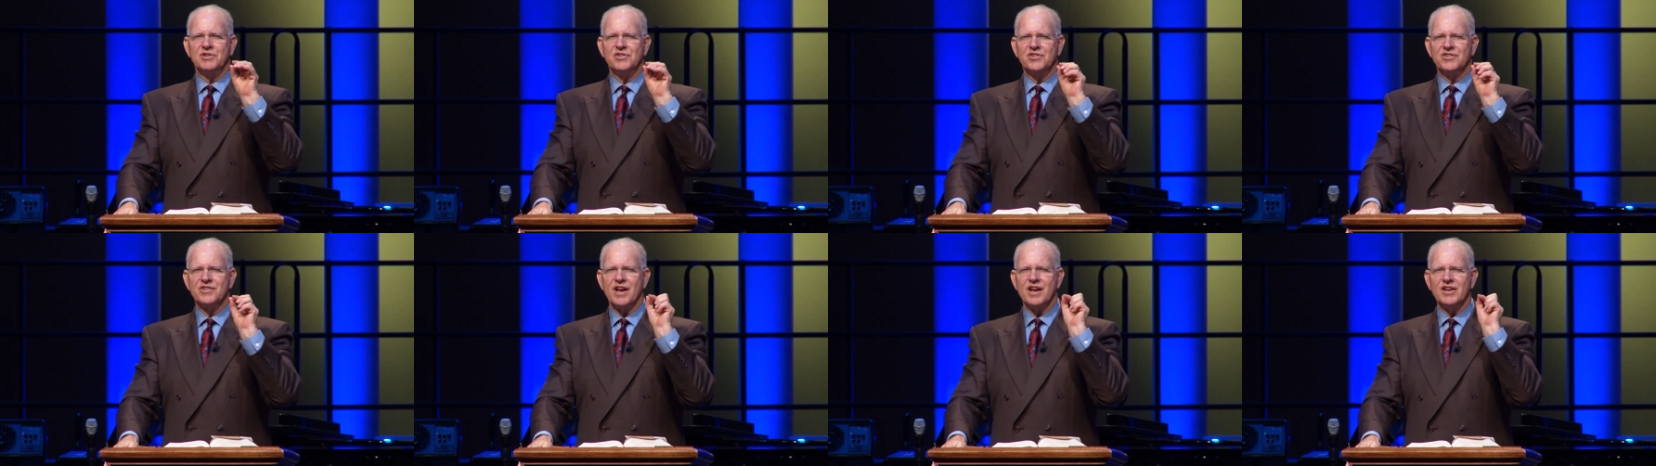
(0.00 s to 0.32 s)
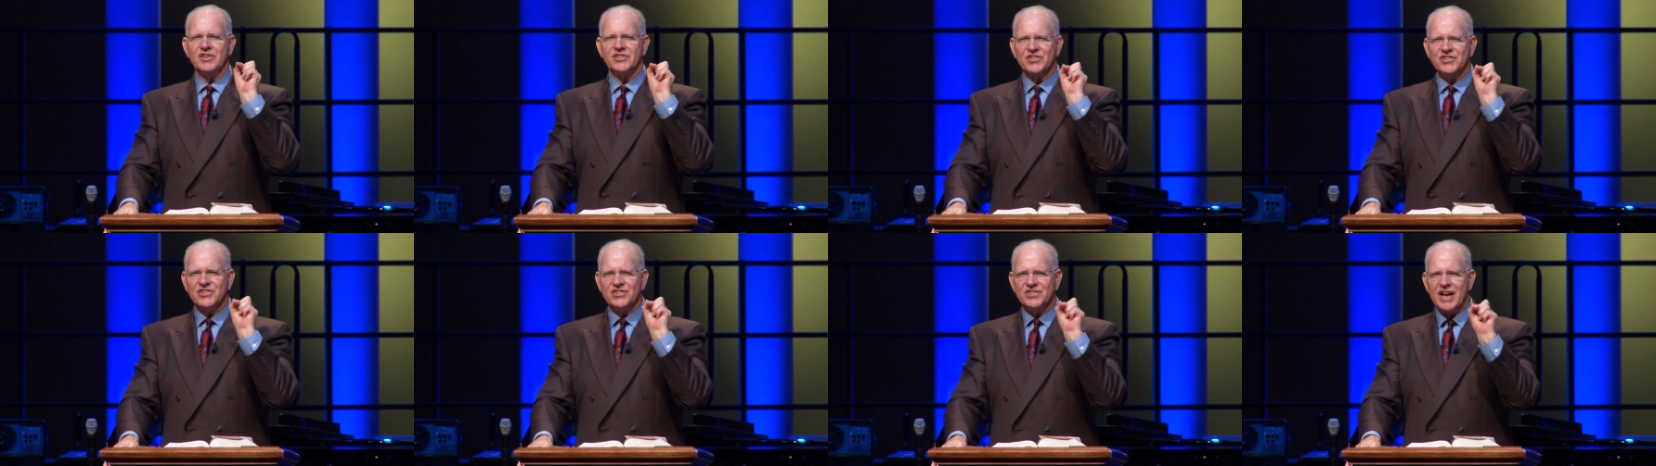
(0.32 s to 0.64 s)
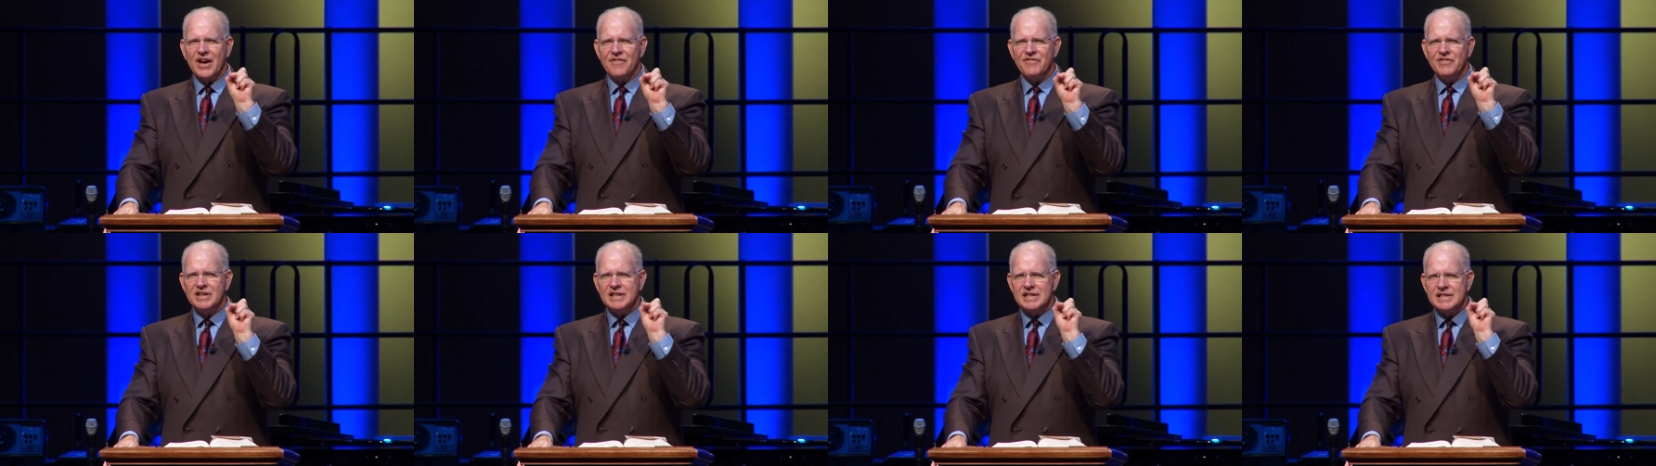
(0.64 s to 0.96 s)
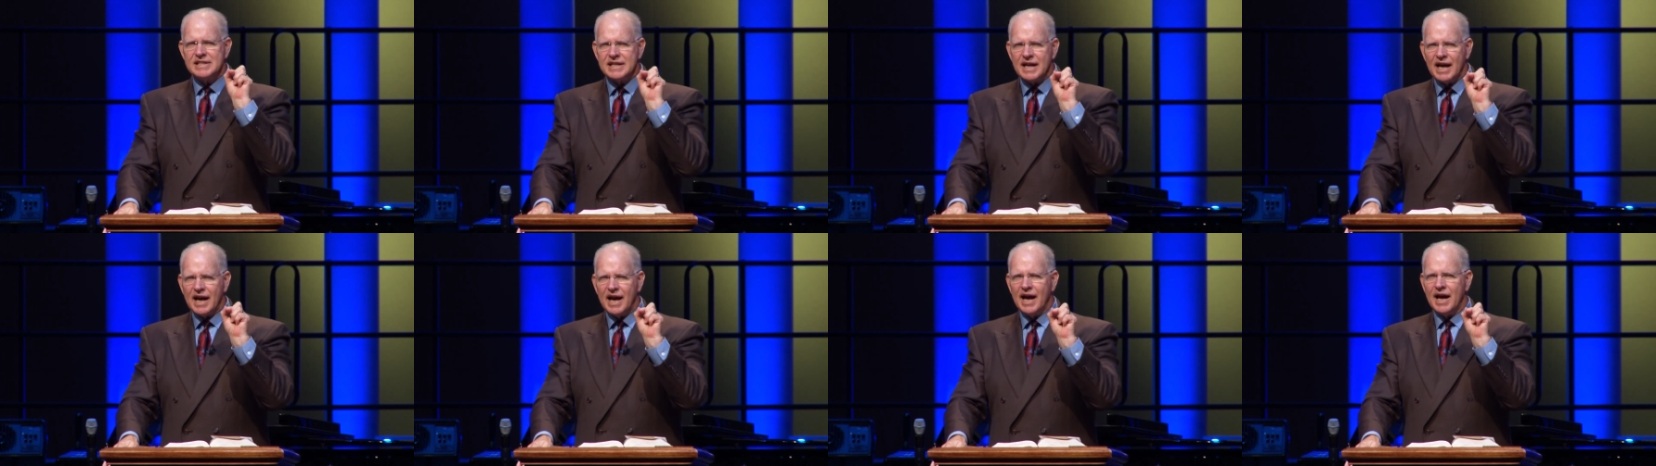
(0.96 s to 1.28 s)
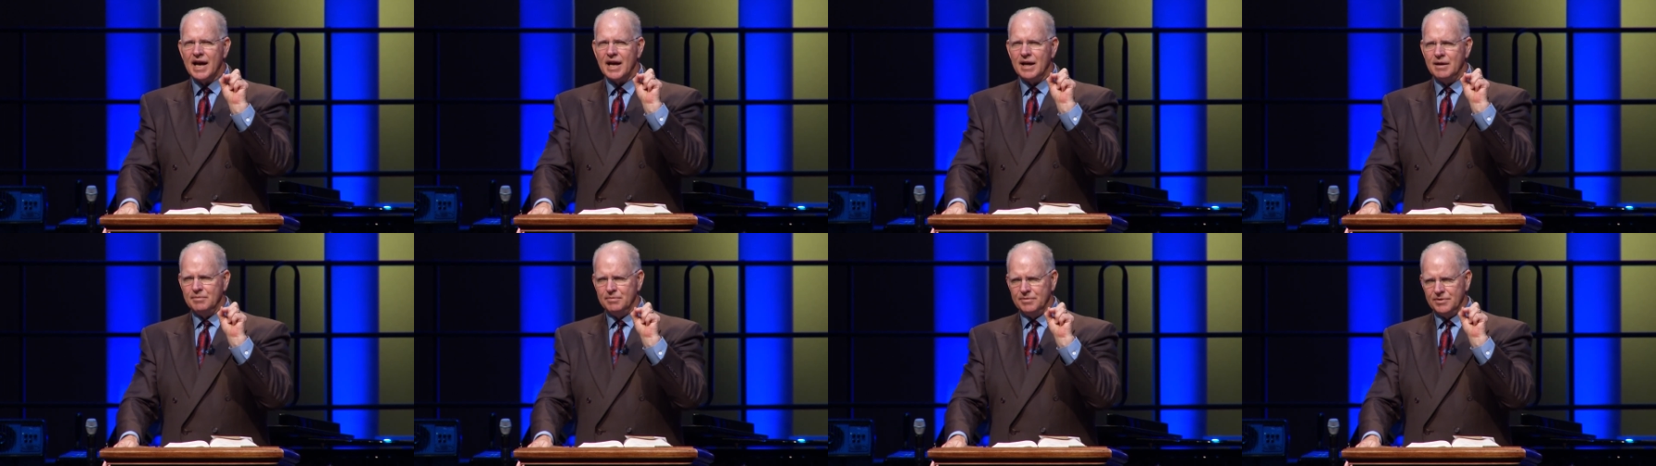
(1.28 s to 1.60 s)
say seven
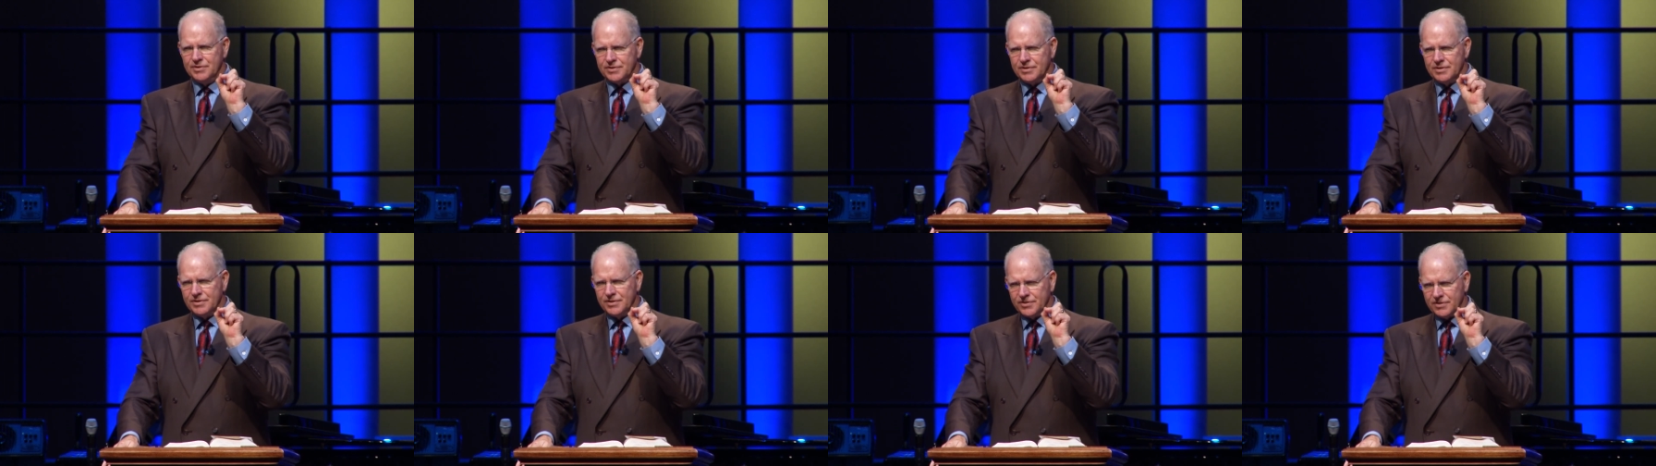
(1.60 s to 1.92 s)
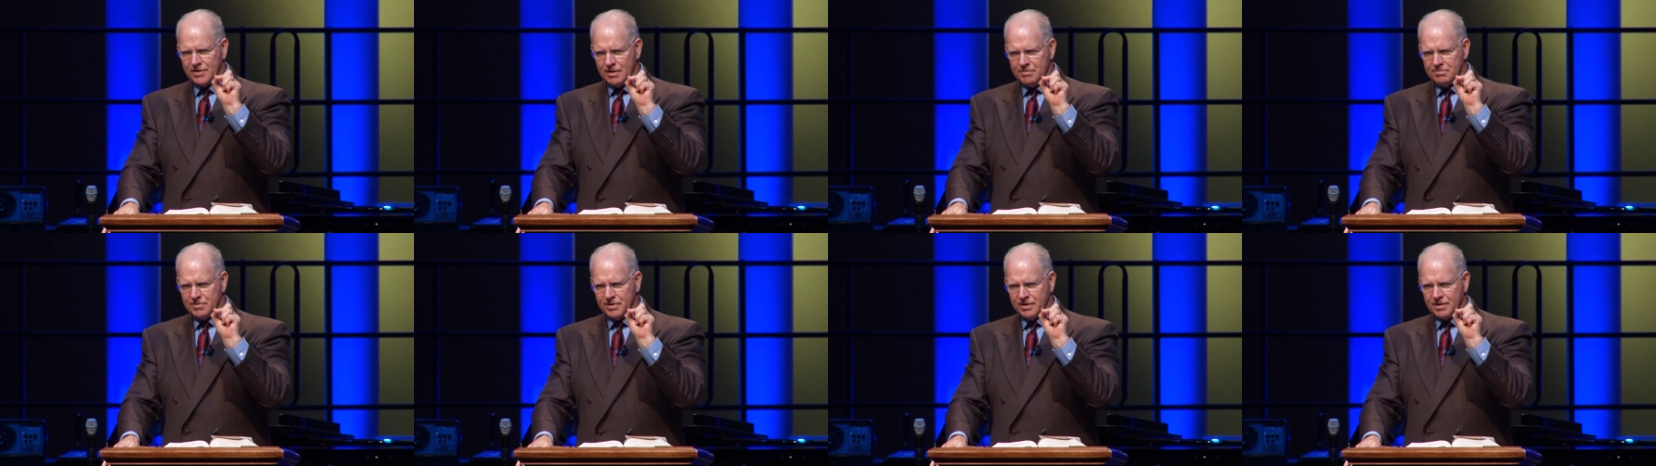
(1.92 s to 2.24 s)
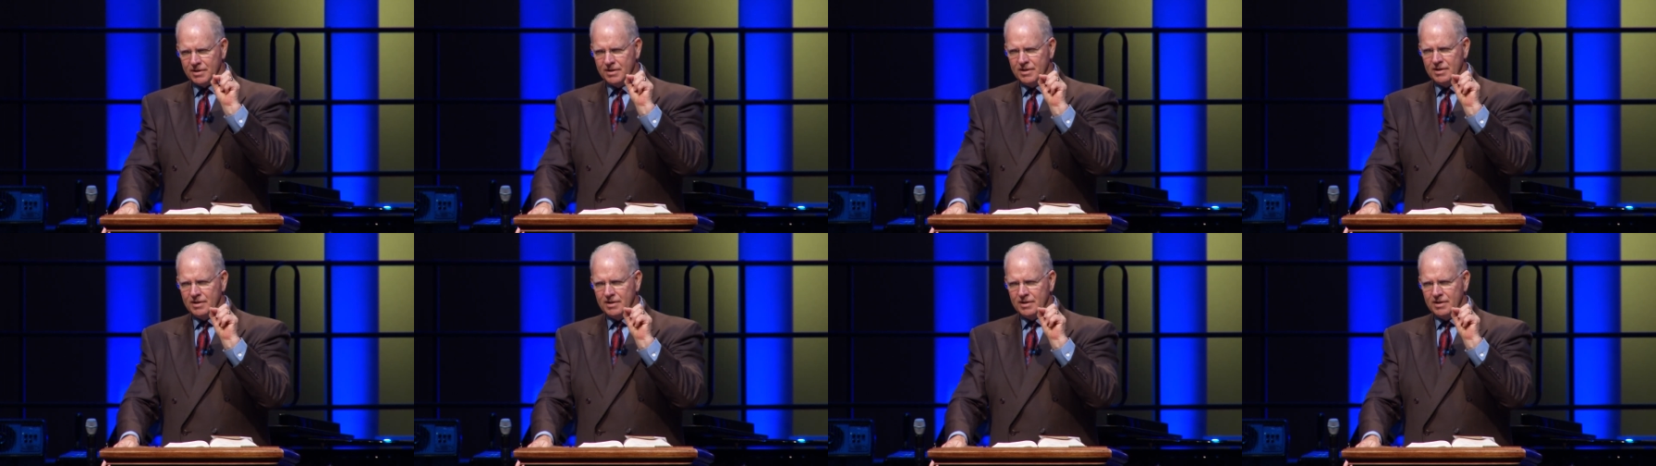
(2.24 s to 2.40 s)
times something?